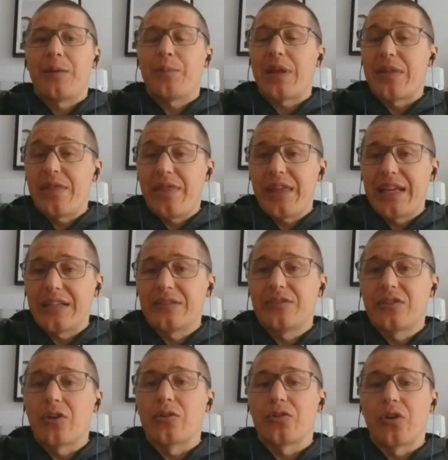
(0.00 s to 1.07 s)
if things
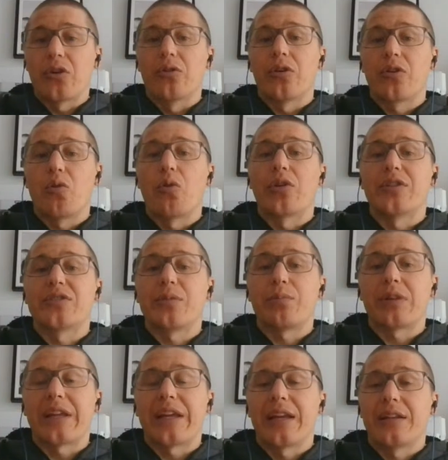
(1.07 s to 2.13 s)
don't go according to
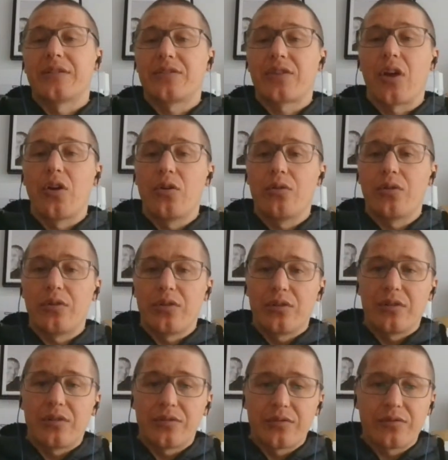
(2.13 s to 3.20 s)
plan. So
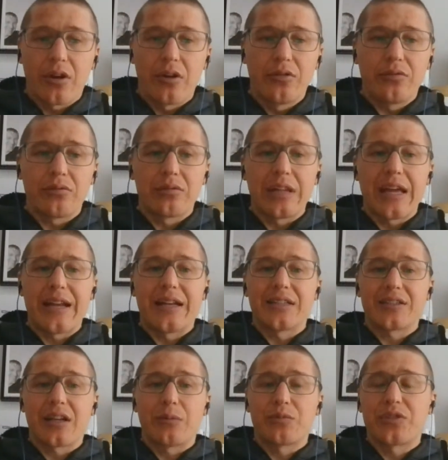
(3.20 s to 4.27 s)
don't let
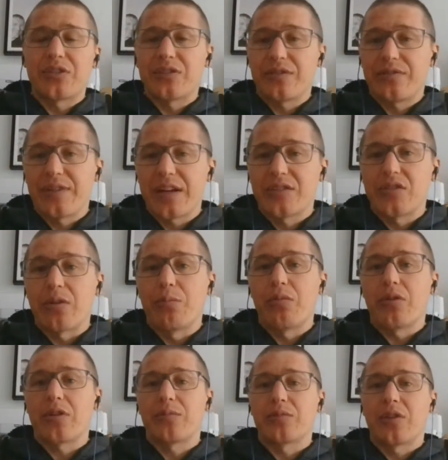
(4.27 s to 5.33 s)
assumptions affect your
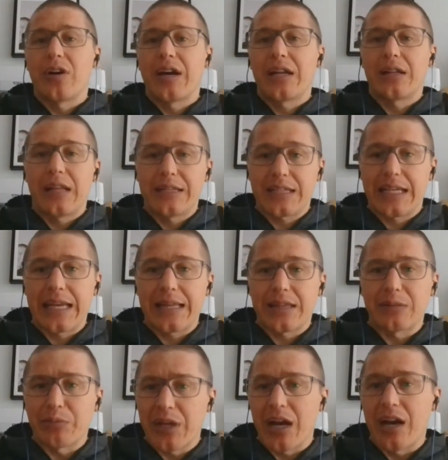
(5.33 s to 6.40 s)
bottom line. Let's get
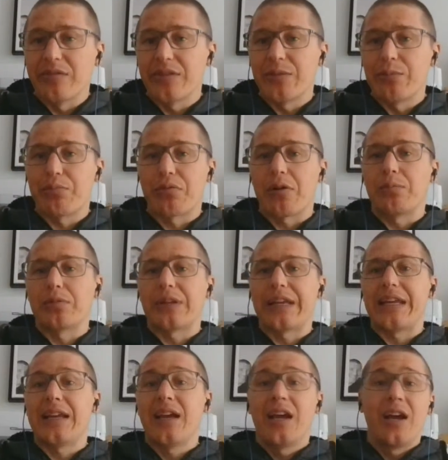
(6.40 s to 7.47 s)
them covered
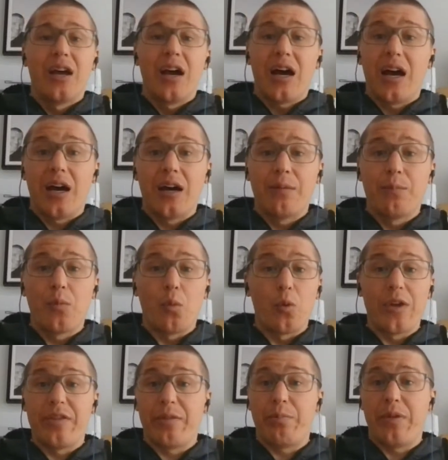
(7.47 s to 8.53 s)
properly
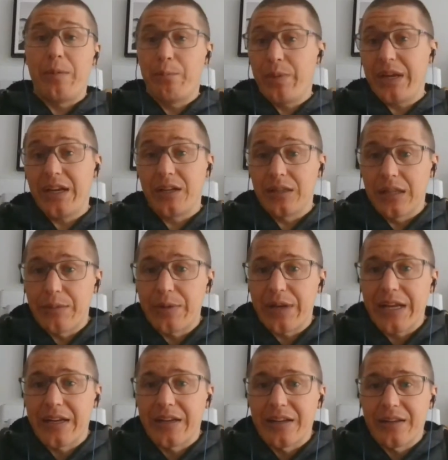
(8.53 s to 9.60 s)
with them being
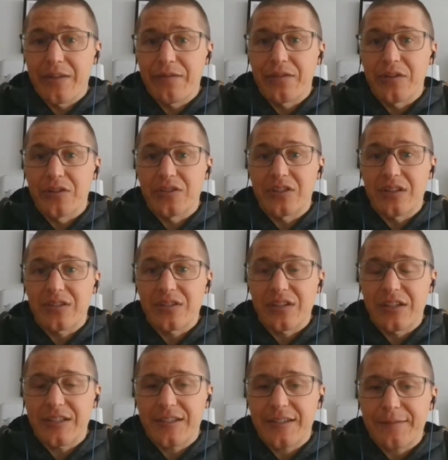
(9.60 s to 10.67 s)
eliminated in the first
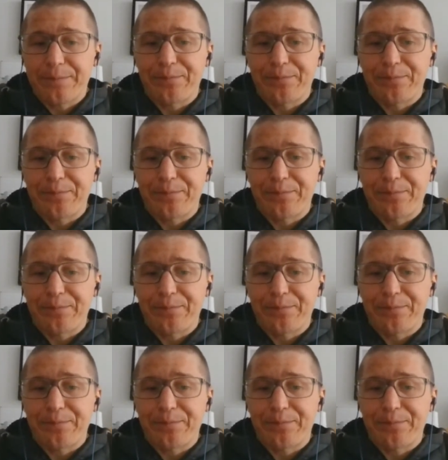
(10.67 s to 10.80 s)
instance.